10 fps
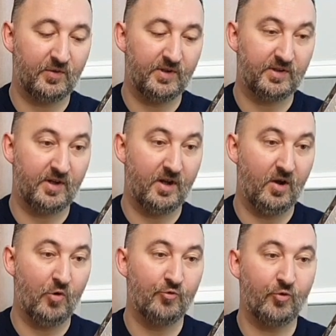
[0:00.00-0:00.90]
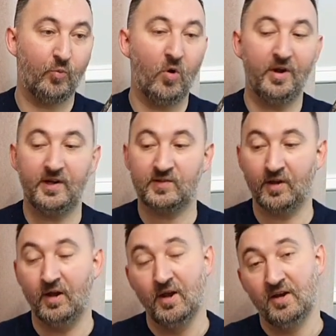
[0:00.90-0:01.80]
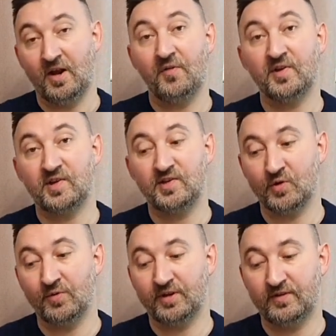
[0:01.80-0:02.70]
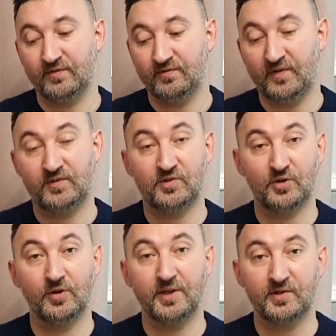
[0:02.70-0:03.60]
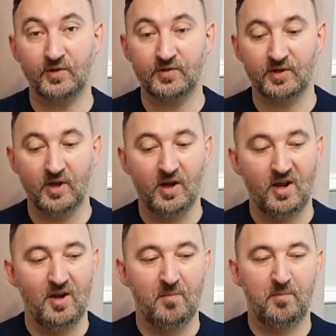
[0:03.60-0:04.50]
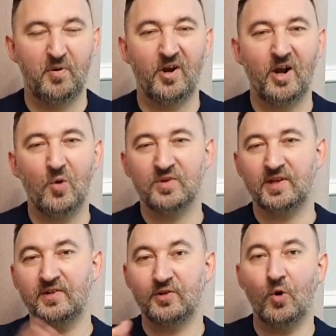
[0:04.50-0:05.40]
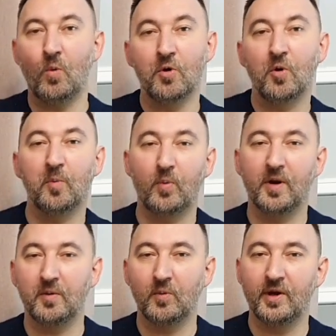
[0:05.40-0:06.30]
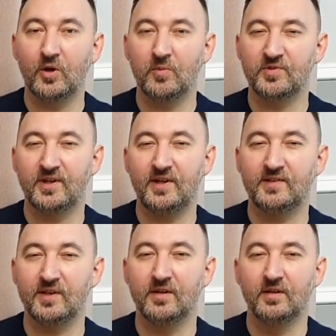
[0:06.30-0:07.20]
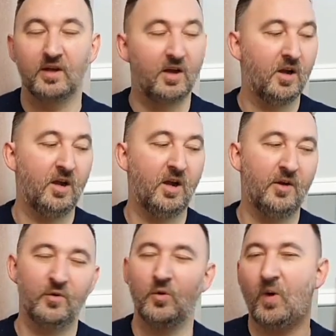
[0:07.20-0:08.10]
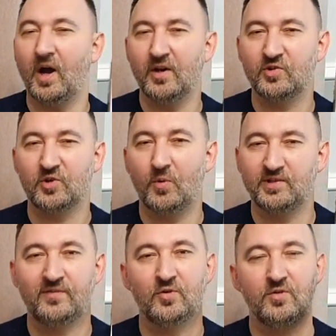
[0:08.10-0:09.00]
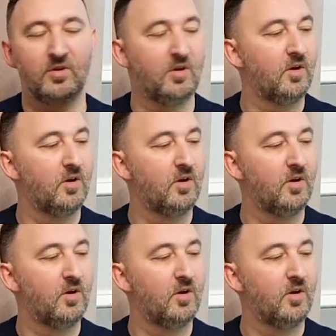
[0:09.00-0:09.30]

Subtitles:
so it's a 100 watt heater. Now this is only 52 litres, but I always like to go one up when it comes to heating. I don't know why, I just always have done.